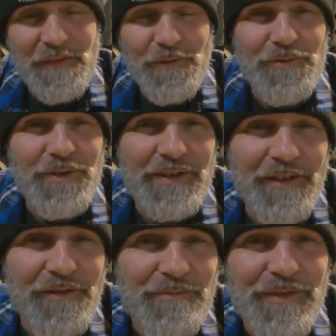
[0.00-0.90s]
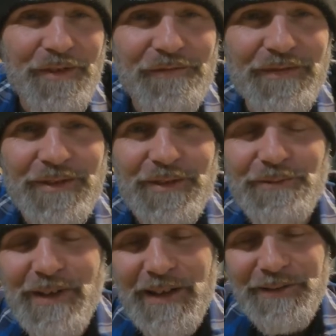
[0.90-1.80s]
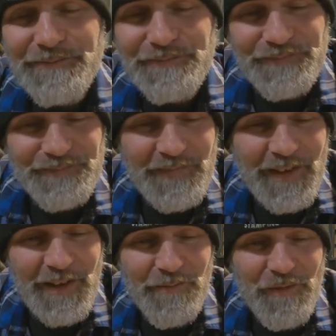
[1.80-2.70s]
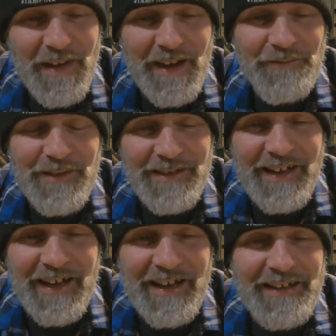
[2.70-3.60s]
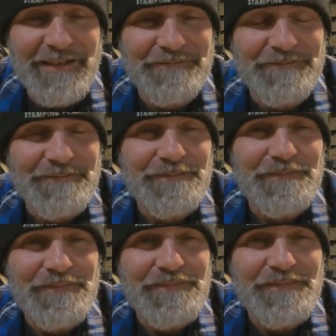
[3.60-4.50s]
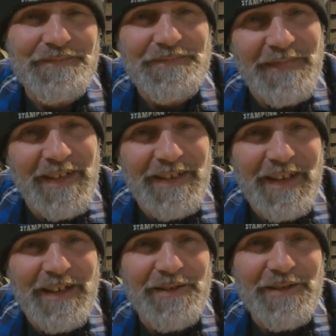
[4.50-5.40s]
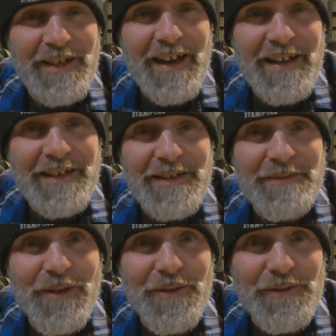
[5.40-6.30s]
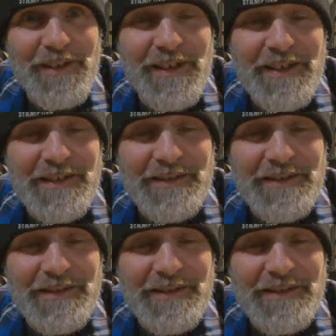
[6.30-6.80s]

So she disappears for a little while, comes back with a doc. They take a look at it, and they're both like